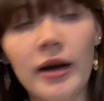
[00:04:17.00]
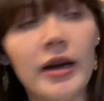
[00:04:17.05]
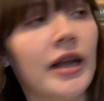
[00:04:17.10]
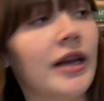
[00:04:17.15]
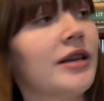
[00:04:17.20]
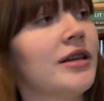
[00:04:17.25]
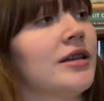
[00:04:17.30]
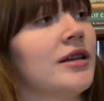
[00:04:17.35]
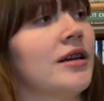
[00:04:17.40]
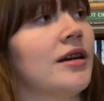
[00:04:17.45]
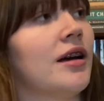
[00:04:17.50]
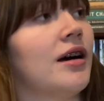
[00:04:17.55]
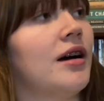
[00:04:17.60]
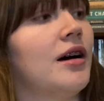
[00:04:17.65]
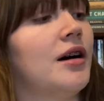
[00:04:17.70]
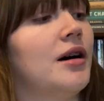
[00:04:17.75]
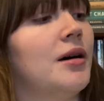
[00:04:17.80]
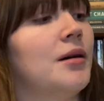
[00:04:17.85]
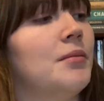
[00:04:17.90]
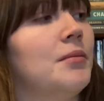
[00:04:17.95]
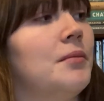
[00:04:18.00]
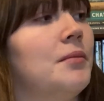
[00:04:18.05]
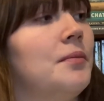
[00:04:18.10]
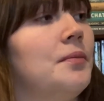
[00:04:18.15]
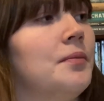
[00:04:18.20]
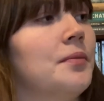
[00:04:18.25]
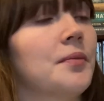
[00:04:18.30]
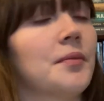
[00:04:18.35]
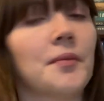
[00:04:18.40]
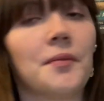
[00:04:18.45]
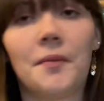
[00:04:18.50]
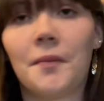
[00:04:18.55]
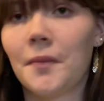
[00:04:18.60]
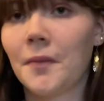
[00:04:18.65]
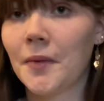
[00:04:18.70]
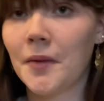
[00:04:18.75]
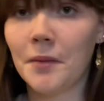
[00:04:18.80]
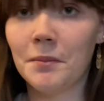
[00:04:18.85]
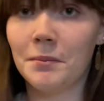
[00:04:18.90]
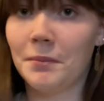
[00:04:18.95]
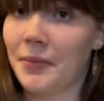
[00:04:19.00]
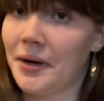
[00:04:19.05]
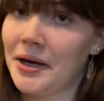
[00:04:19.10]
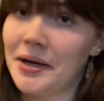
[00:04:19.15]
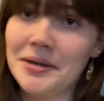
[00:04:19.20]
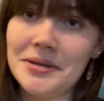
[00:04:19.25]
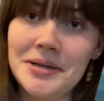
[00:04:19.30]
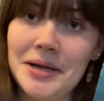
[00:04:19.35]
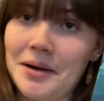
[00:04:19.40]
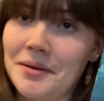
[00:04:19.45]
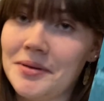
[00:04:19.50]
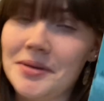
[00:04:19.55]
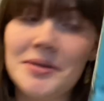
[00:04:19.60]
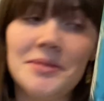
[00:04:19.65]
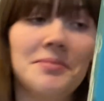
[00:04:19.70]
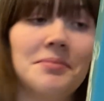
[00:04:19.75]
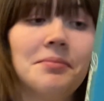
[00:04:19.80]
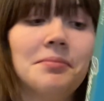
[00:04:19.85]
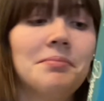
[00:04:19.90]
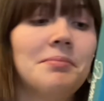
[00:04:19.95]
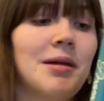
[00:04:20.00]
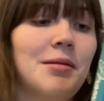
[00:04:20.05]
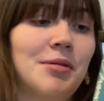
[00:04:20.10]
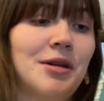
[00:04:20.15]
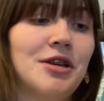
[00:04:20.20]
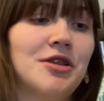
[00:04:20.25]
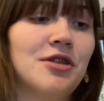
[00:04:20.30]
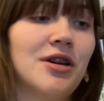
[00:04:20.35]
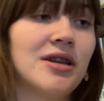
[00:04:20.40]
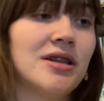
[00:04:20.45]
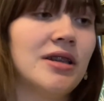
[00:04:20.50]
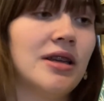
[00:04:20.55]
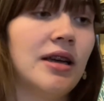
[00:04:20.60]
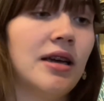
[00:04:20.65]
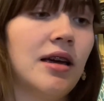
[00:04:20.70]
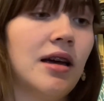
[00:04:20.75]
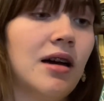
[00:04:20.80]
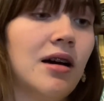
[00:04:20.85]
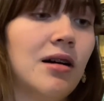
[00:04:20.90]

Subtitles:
it, but it sounds maybe interesting.